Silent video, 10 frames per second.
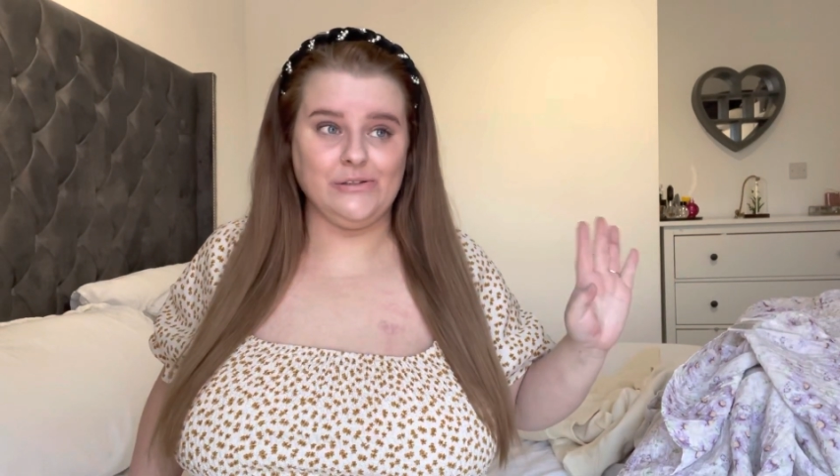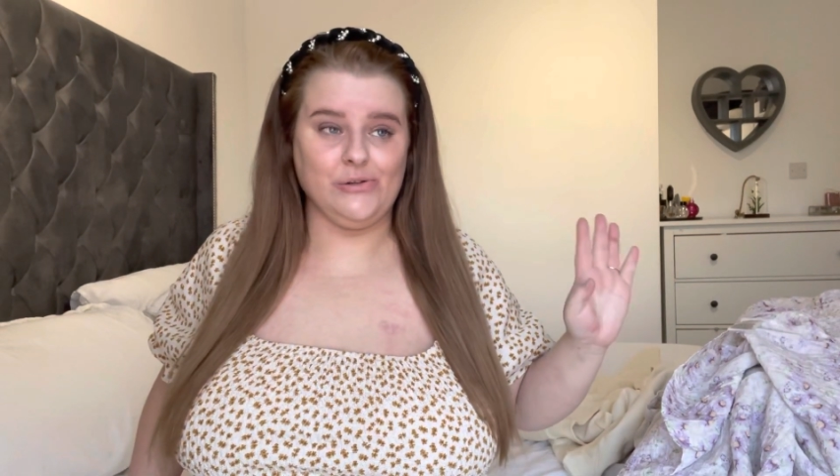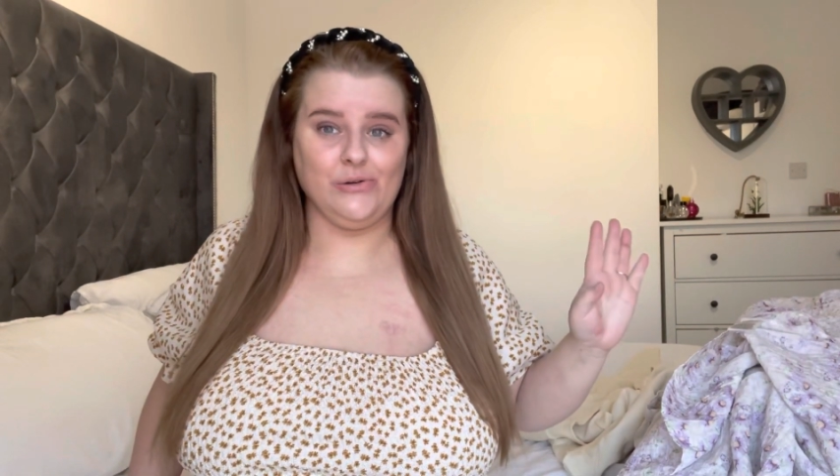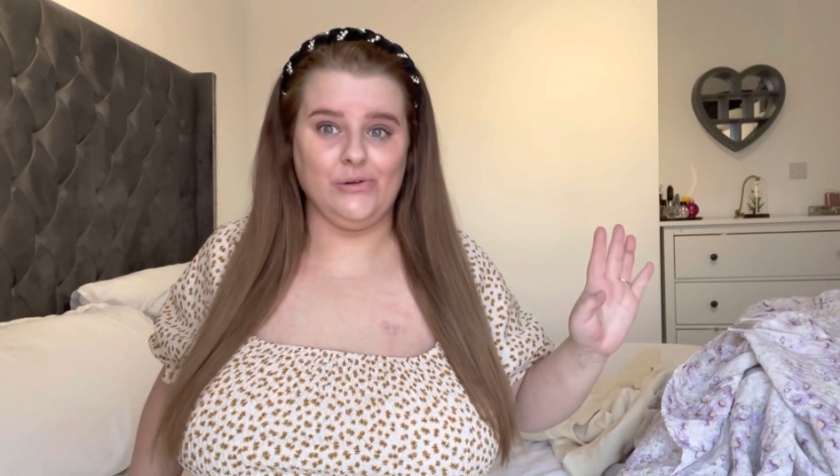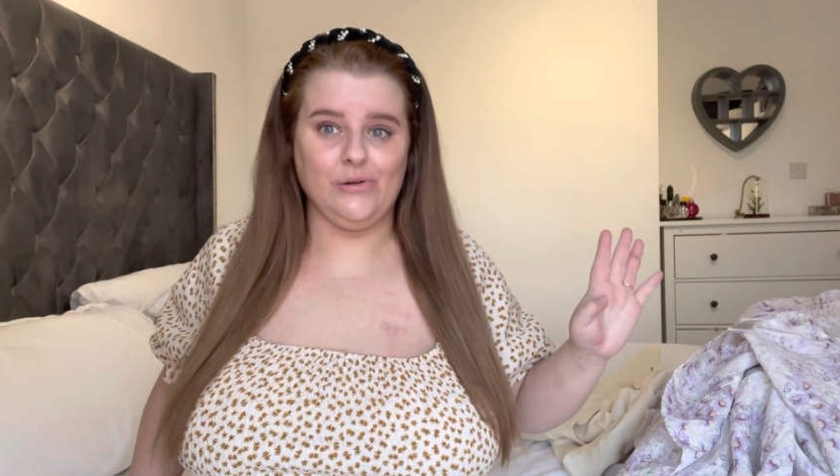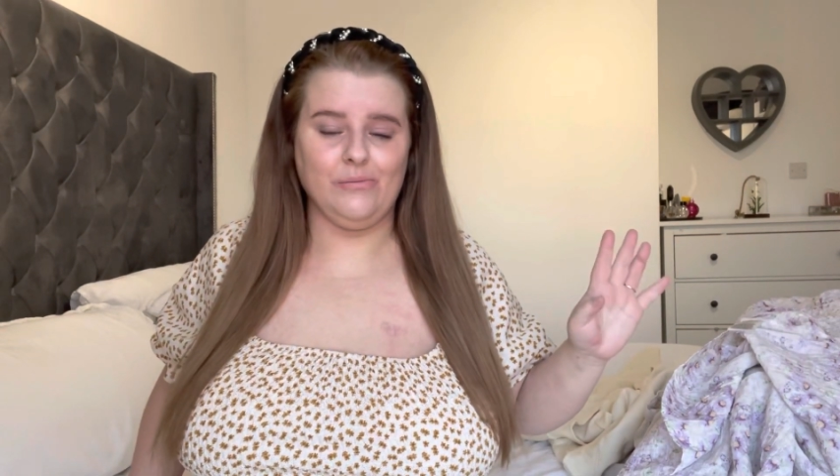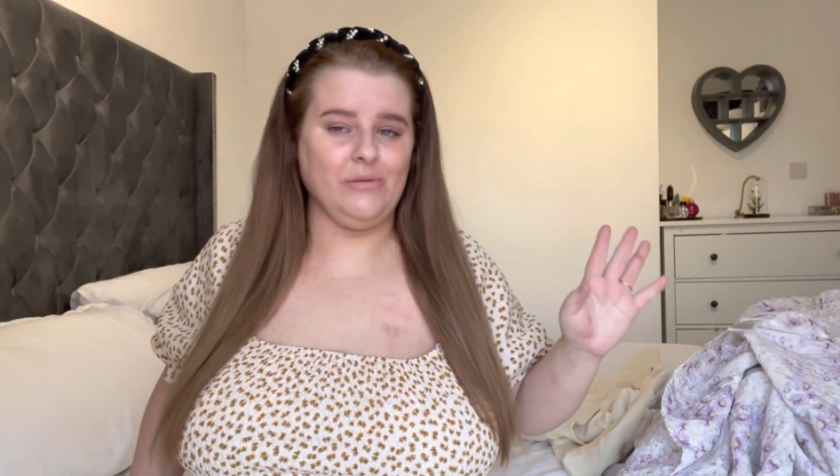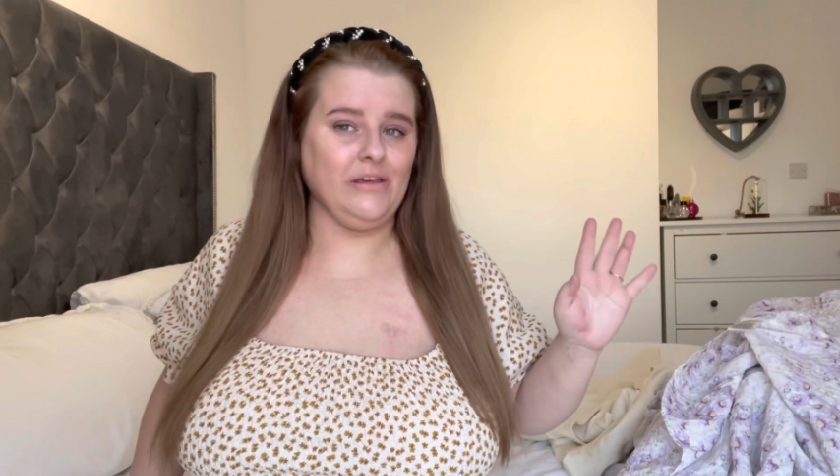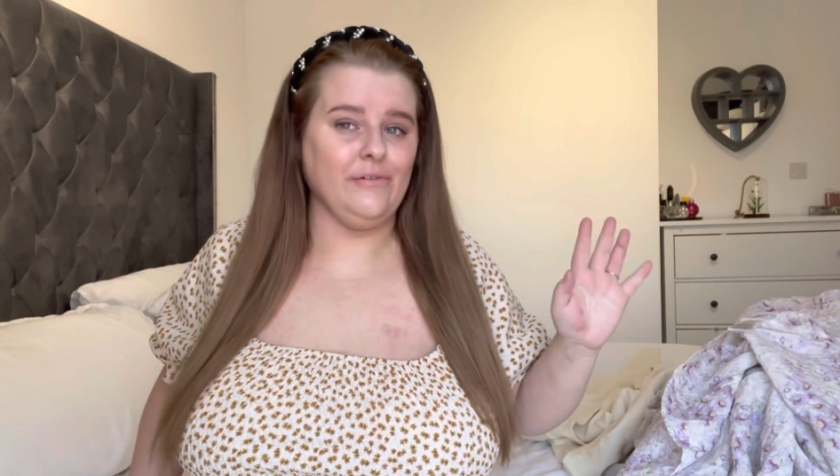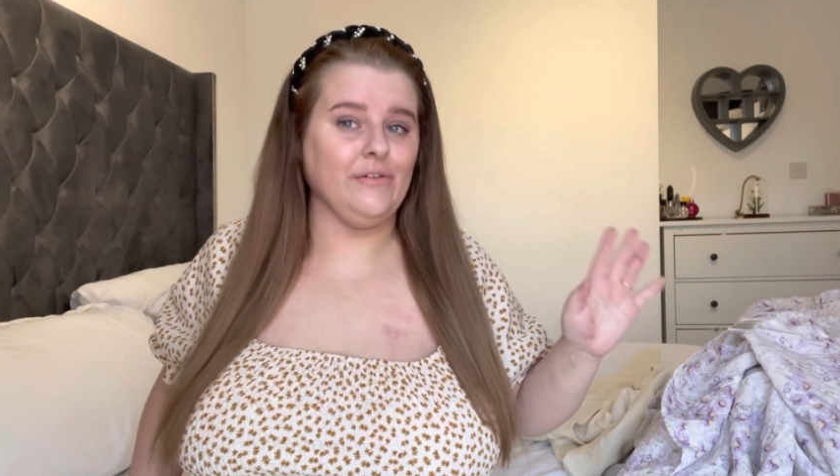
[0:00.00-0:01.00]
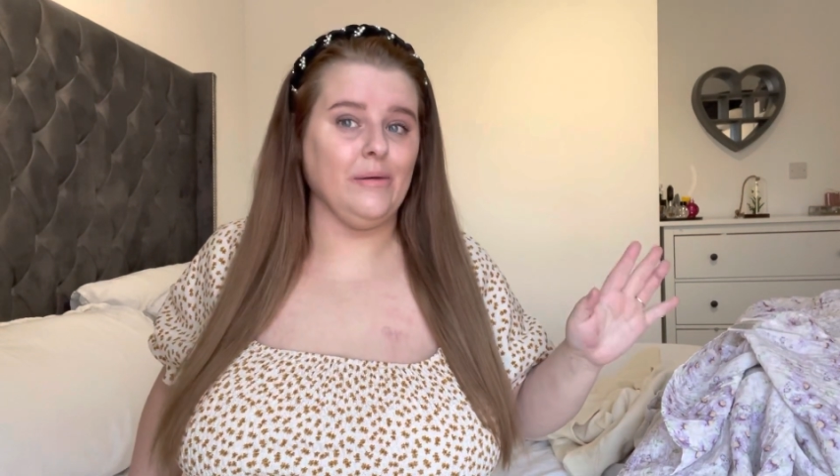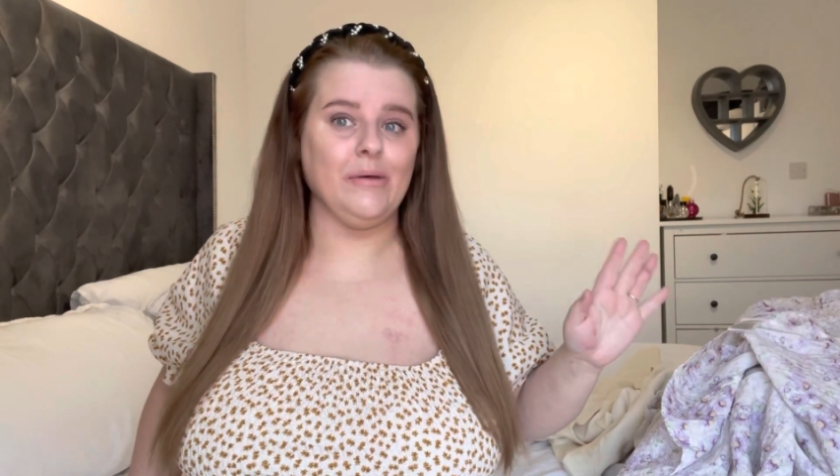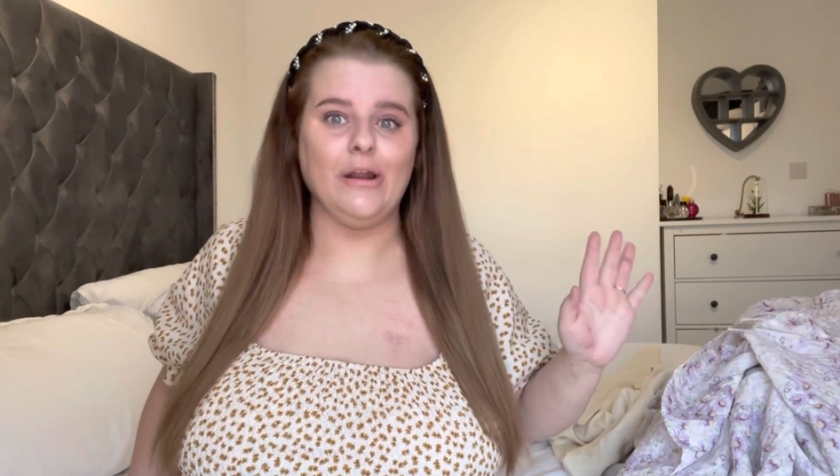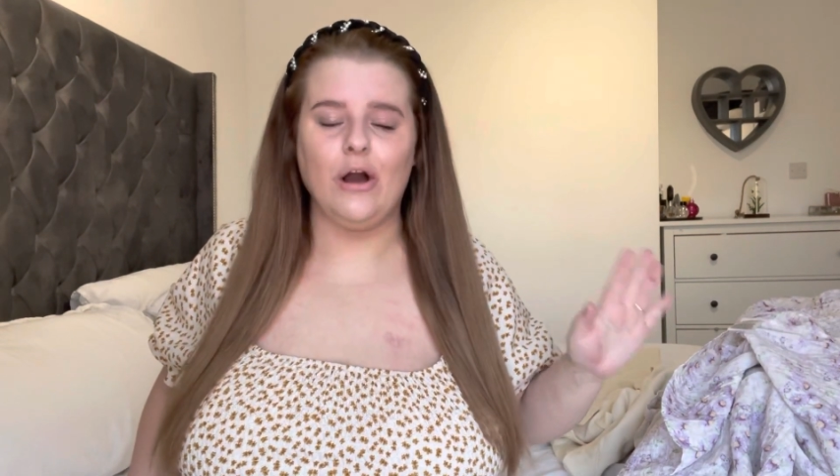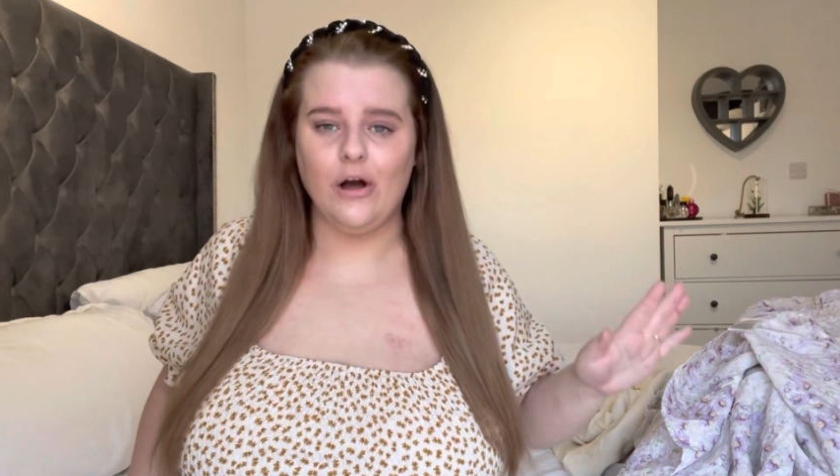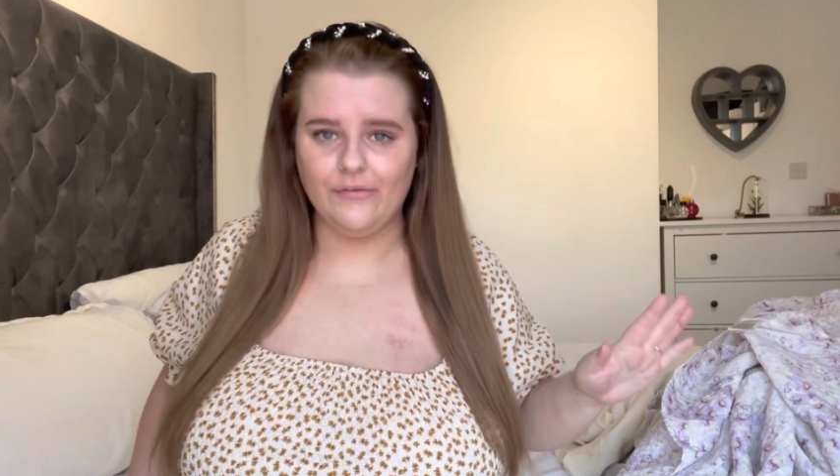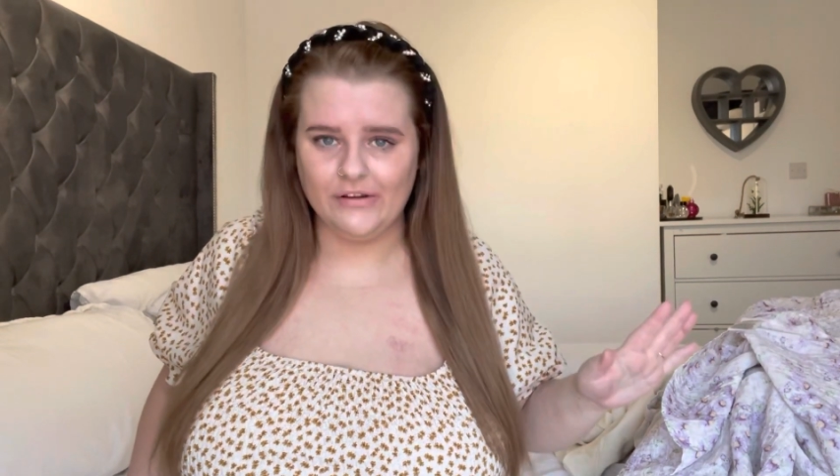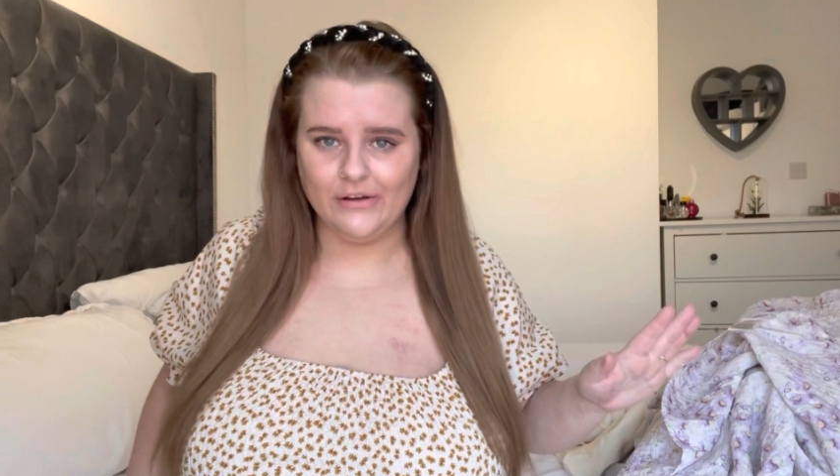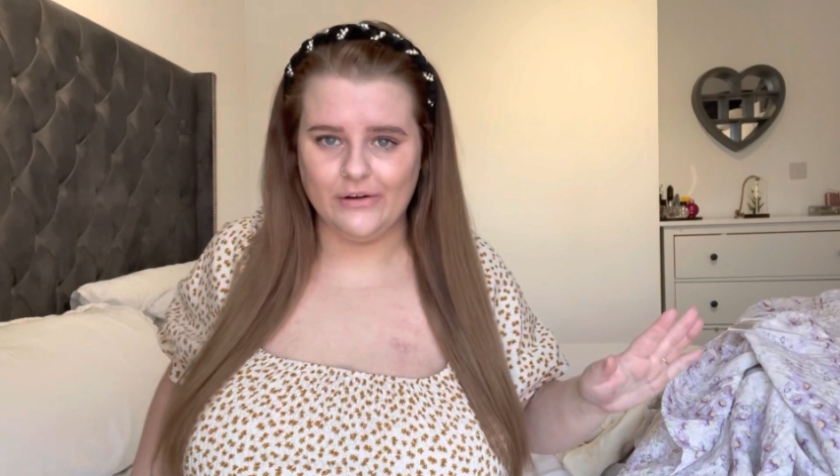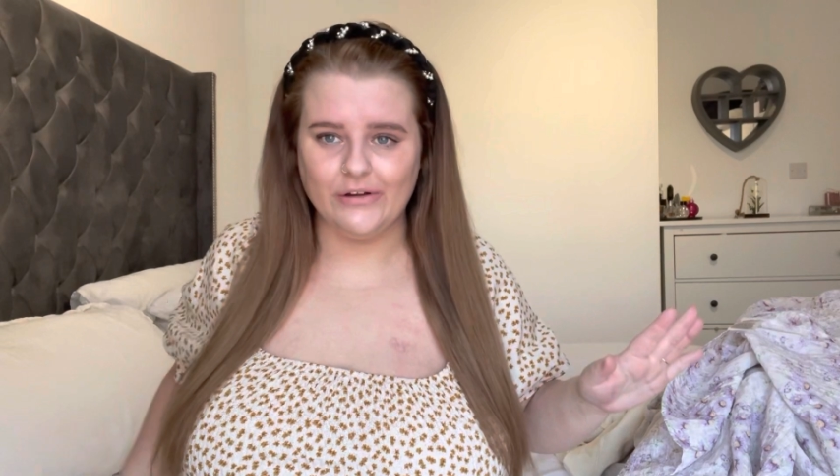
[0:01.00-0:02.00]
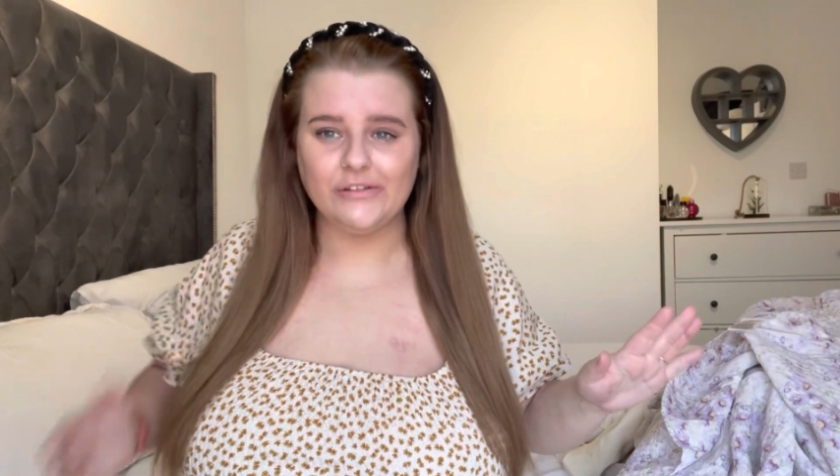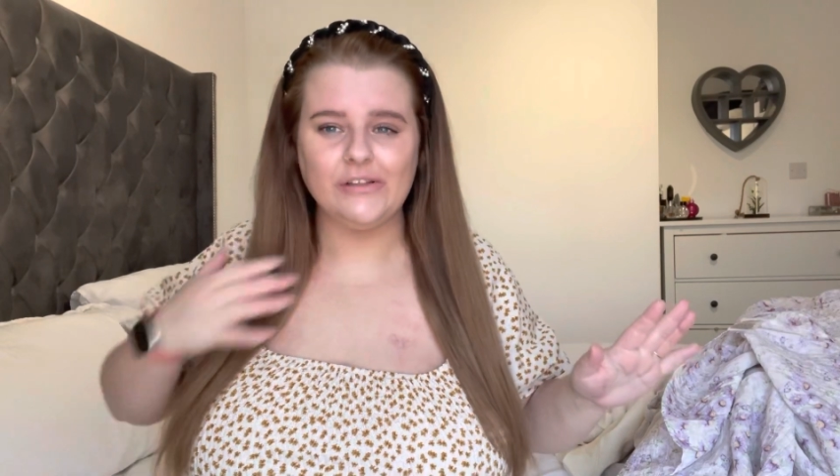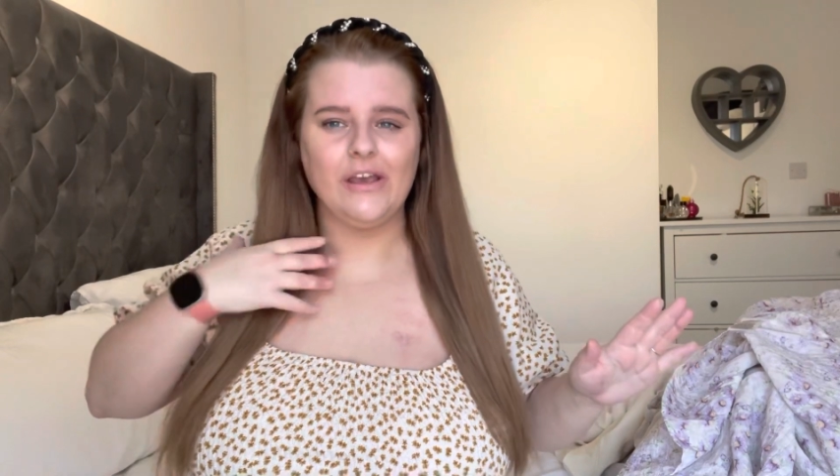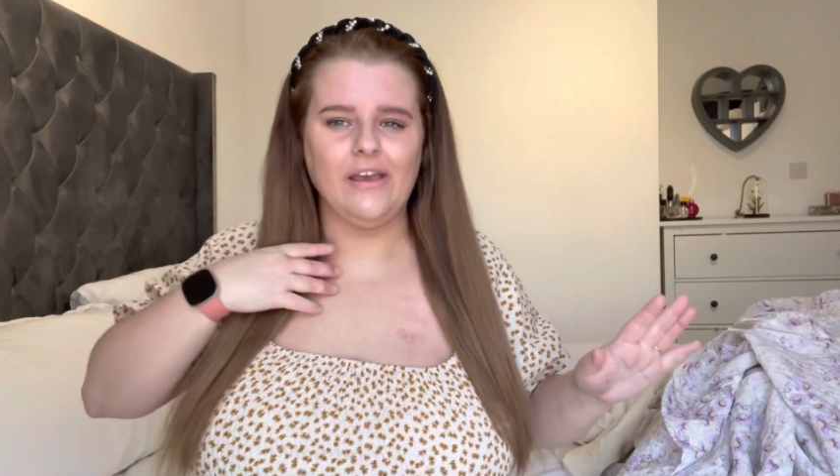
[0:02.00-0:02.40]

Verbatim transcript: to be filming haul videos